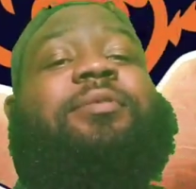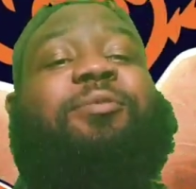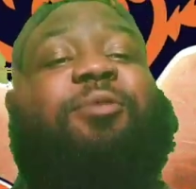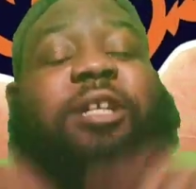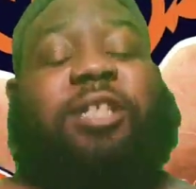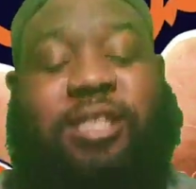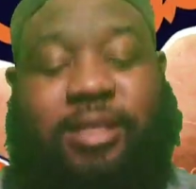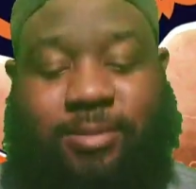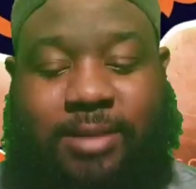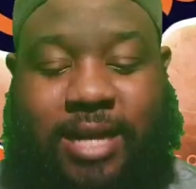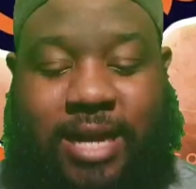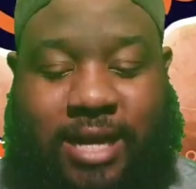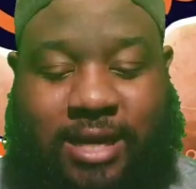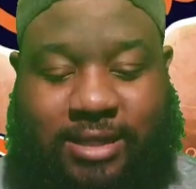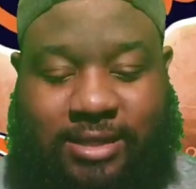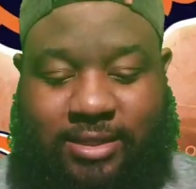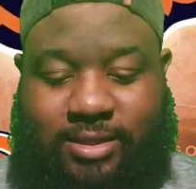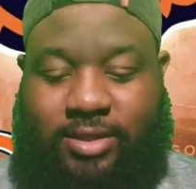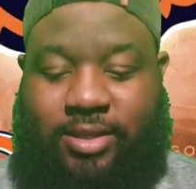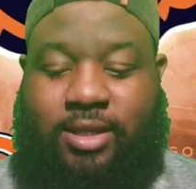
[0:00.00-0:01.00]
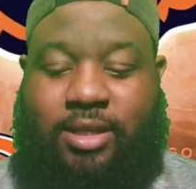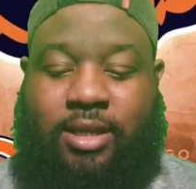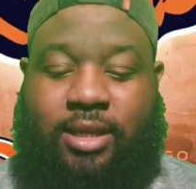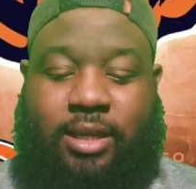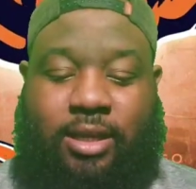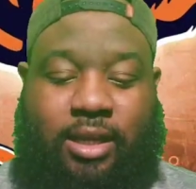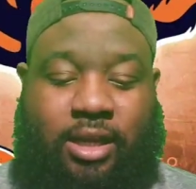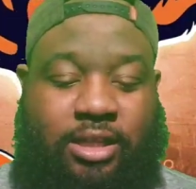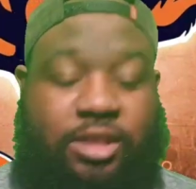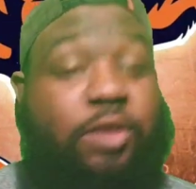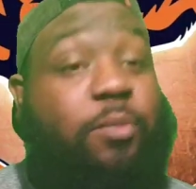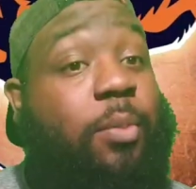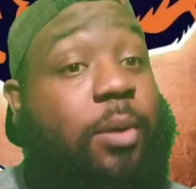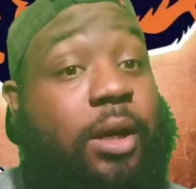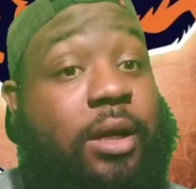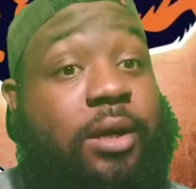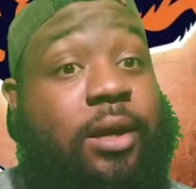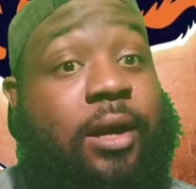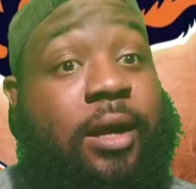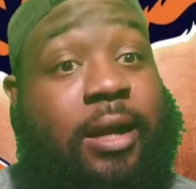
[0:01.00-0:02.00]
What's up, guys? It's your
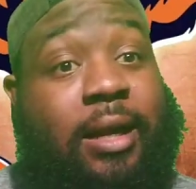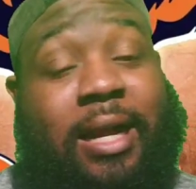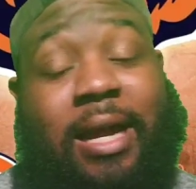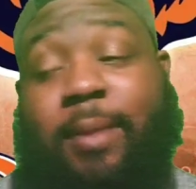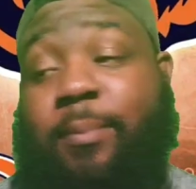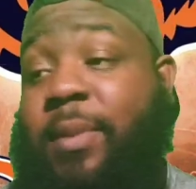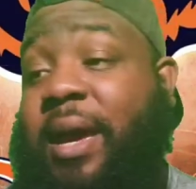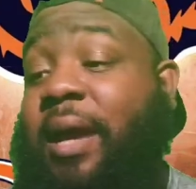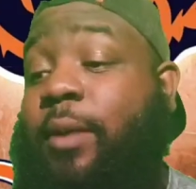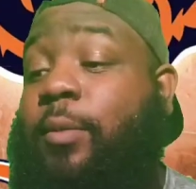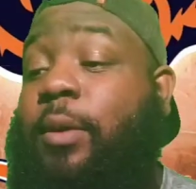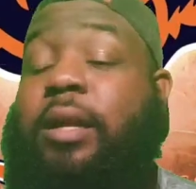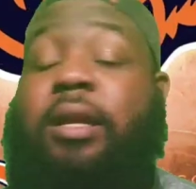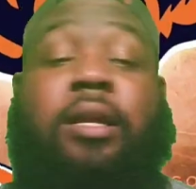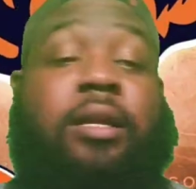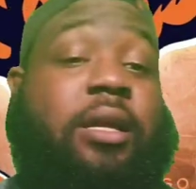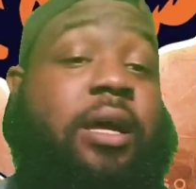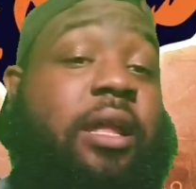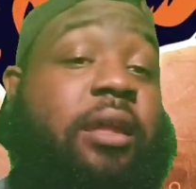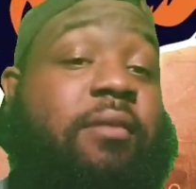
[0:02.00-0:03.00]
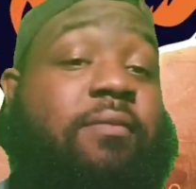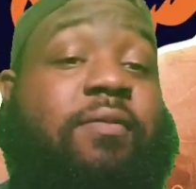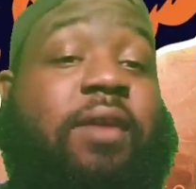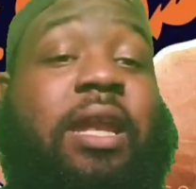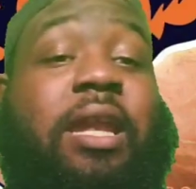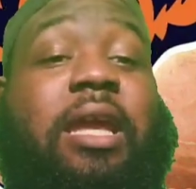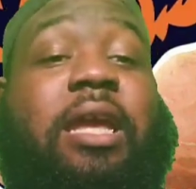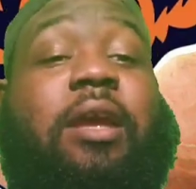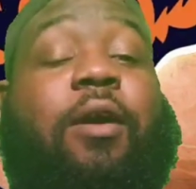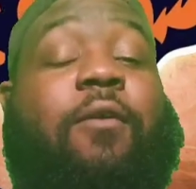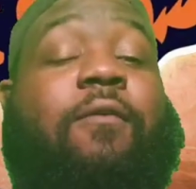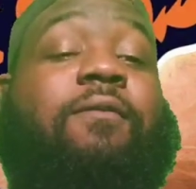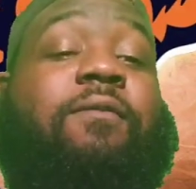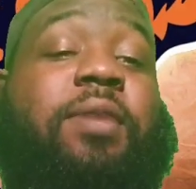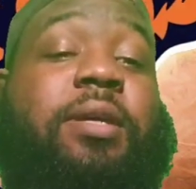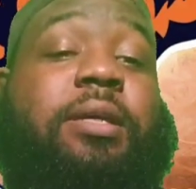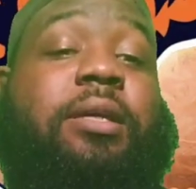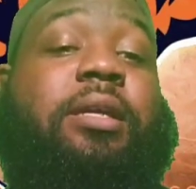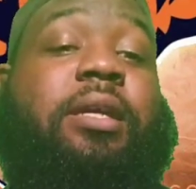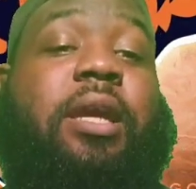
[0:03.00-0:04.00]
boy Dark Light back with another video
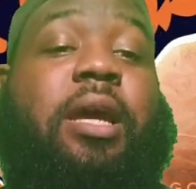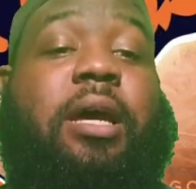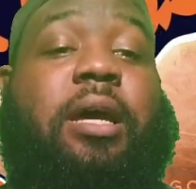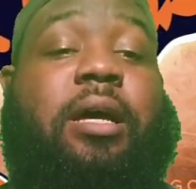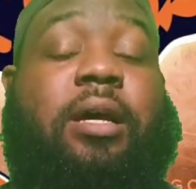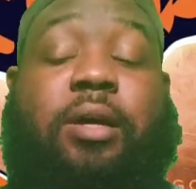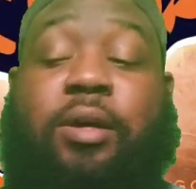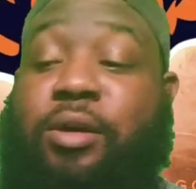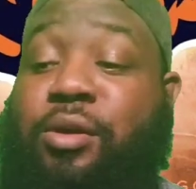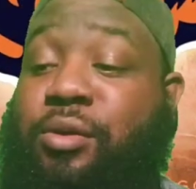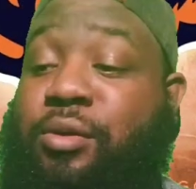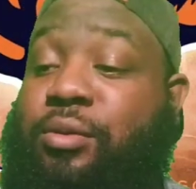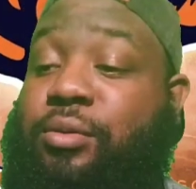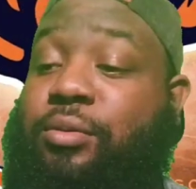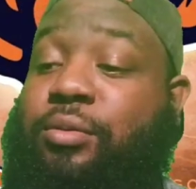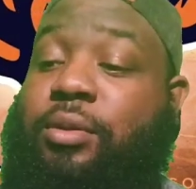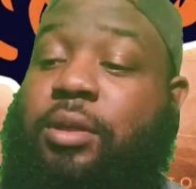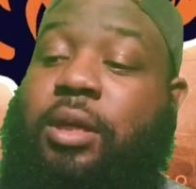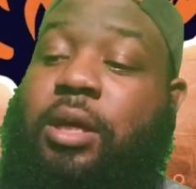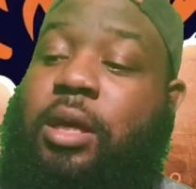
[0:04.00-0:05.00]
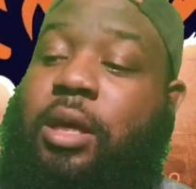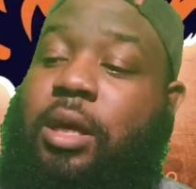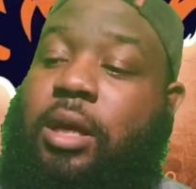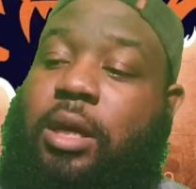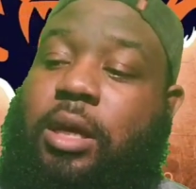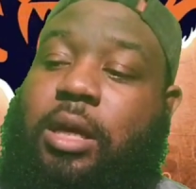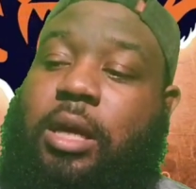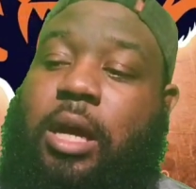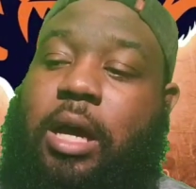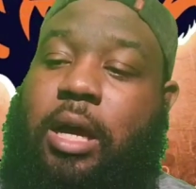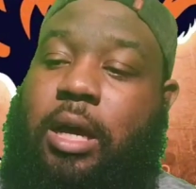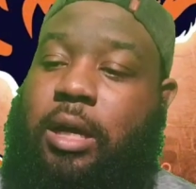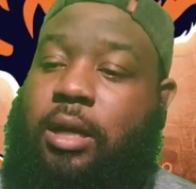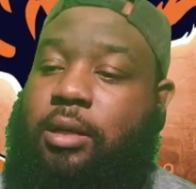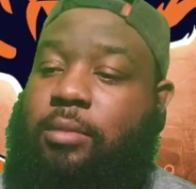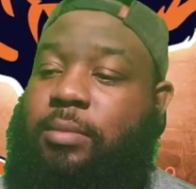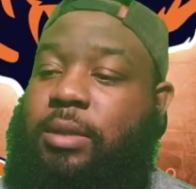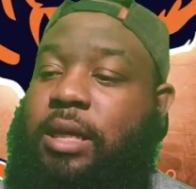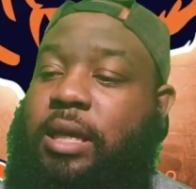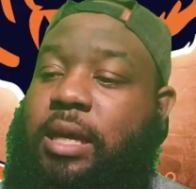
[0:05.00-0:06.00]
for y'all.
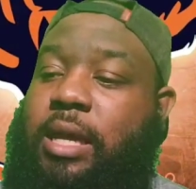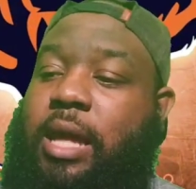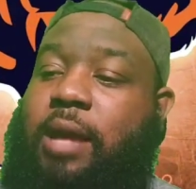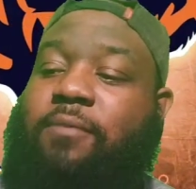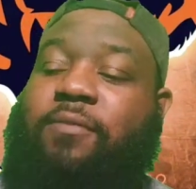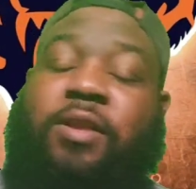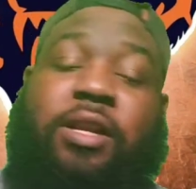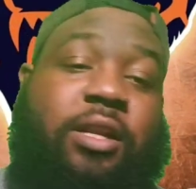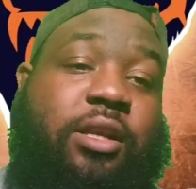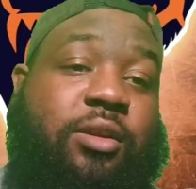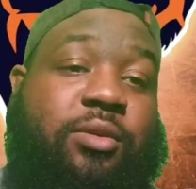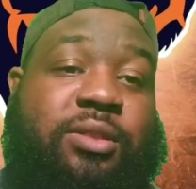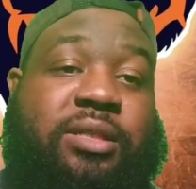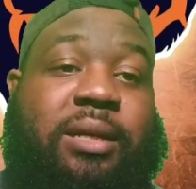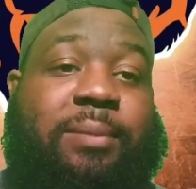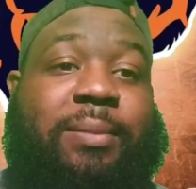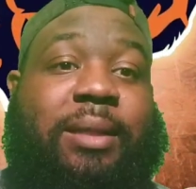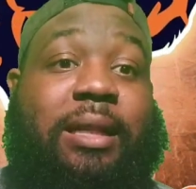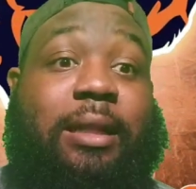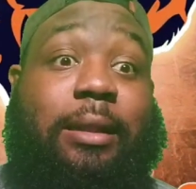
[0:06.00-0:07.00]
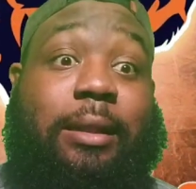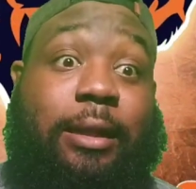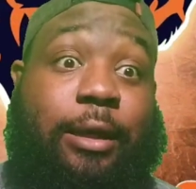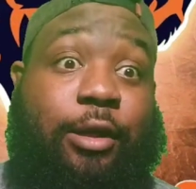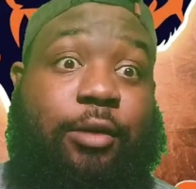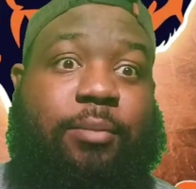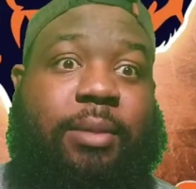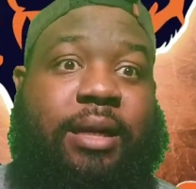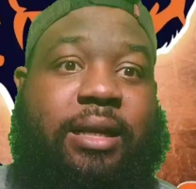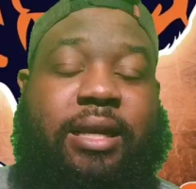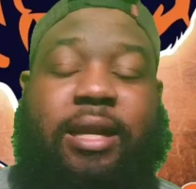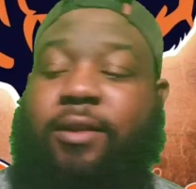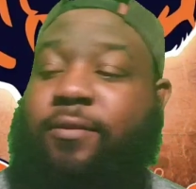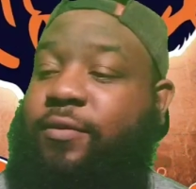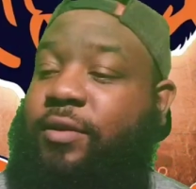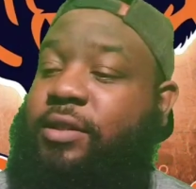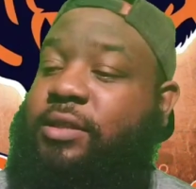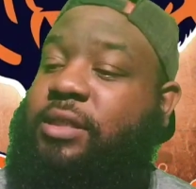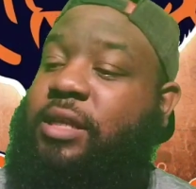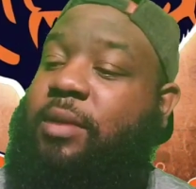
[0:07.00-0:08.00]
I'm gonna do something a little bit
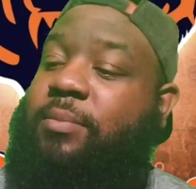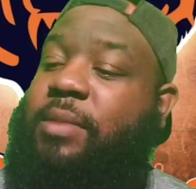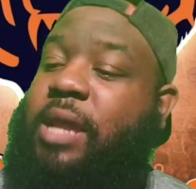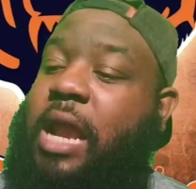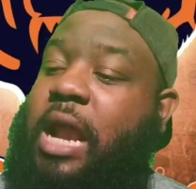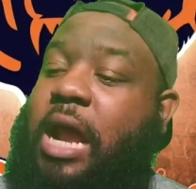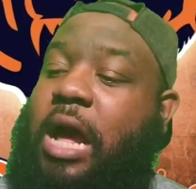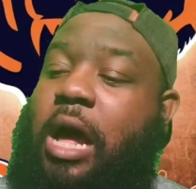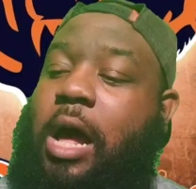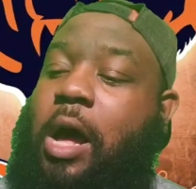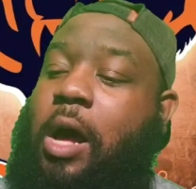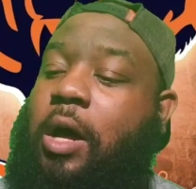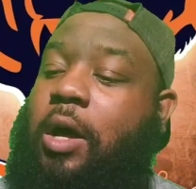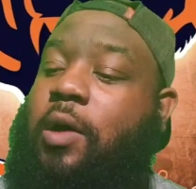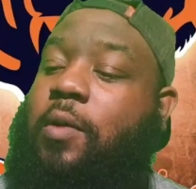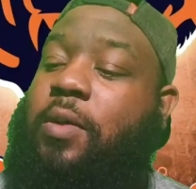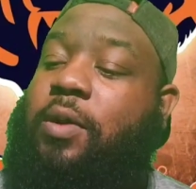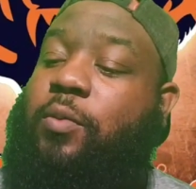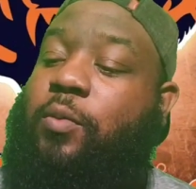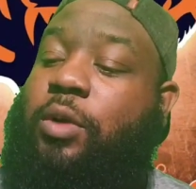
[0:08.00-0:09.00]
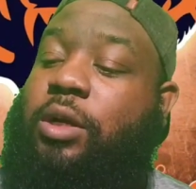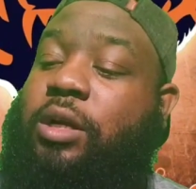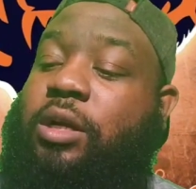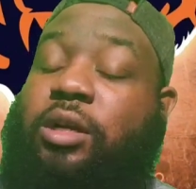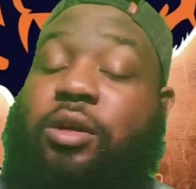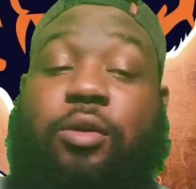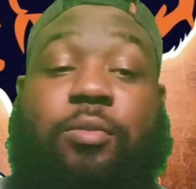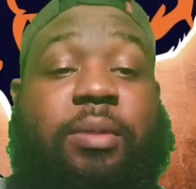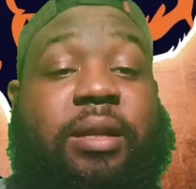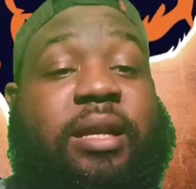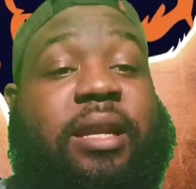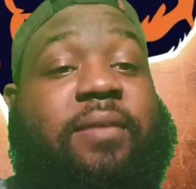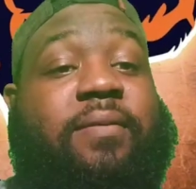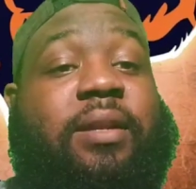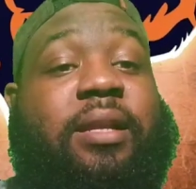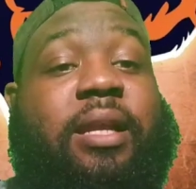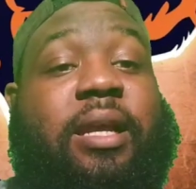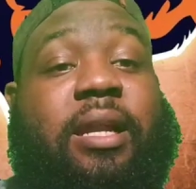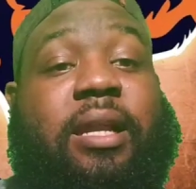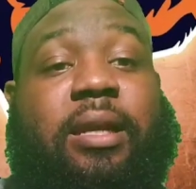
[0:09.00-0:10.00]
different, something that I always wanted to do but
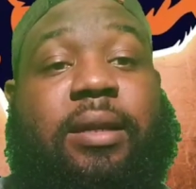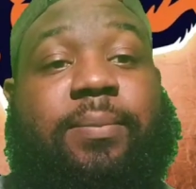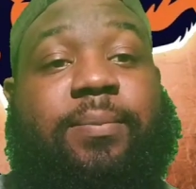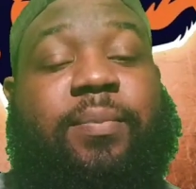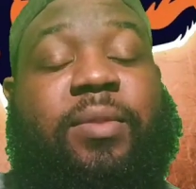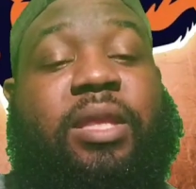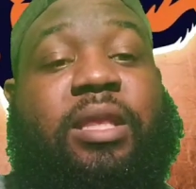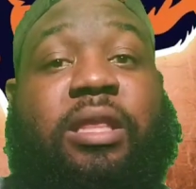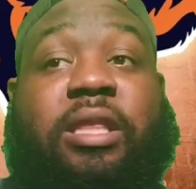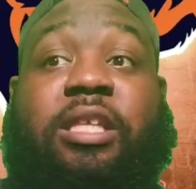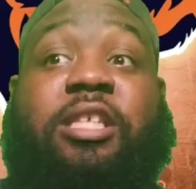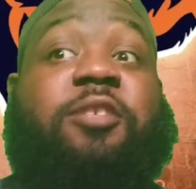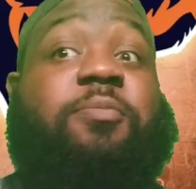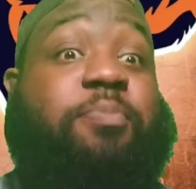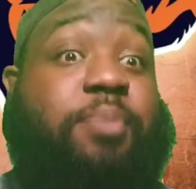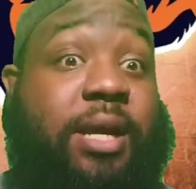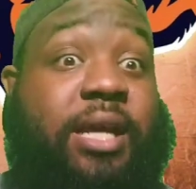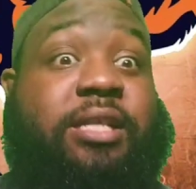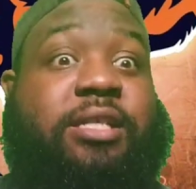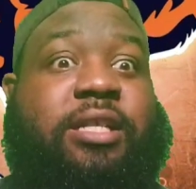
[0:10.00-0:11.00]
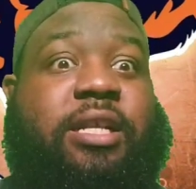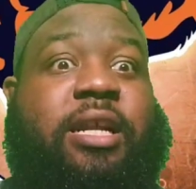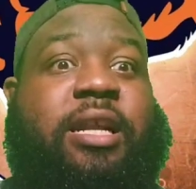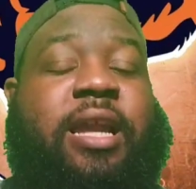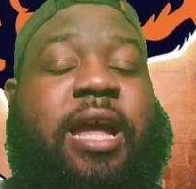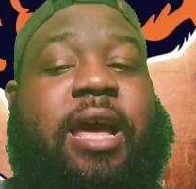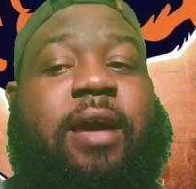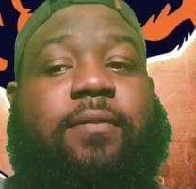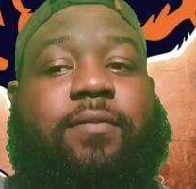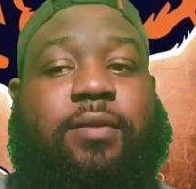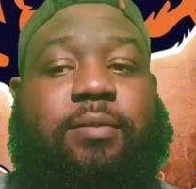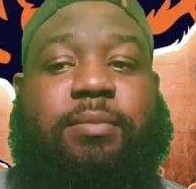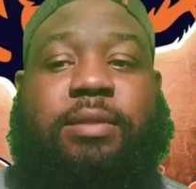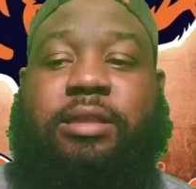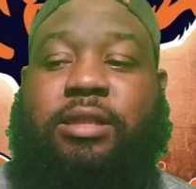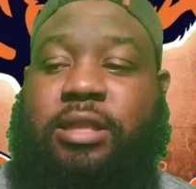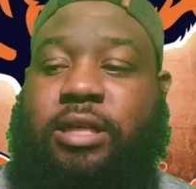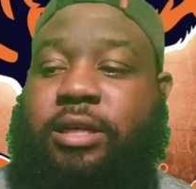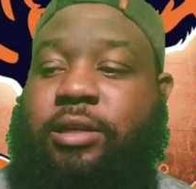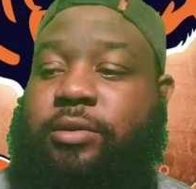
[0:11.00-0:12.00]
never did it, especially now for
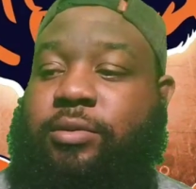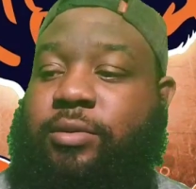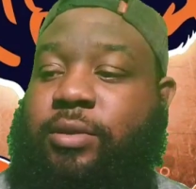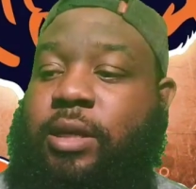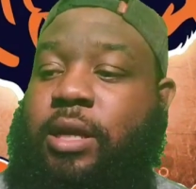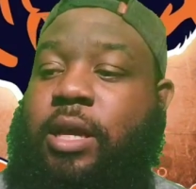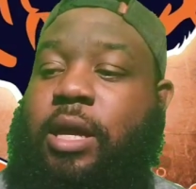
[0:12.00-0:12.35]
my channel.